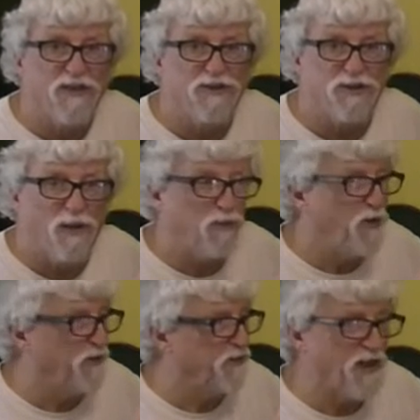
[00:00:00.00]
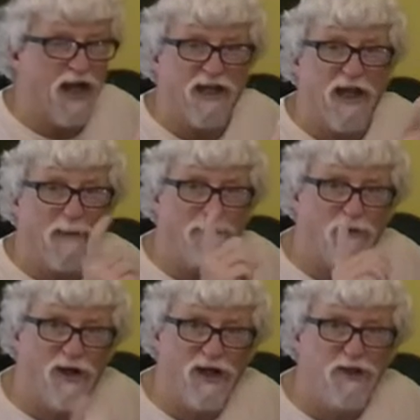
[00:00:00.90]
So I'm gonna, I got a
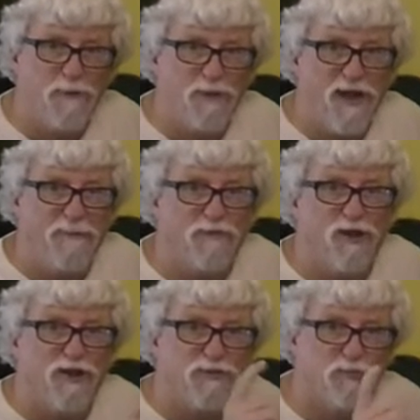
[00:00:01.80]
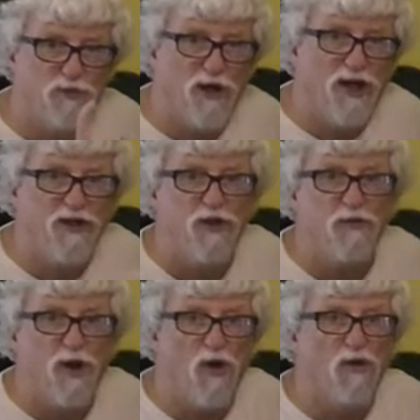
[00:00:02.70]
brand new paintbrush, brand new
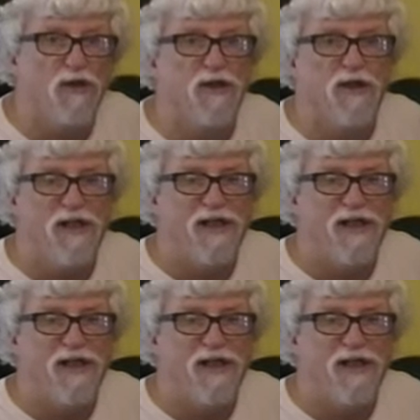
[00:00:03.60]
roller.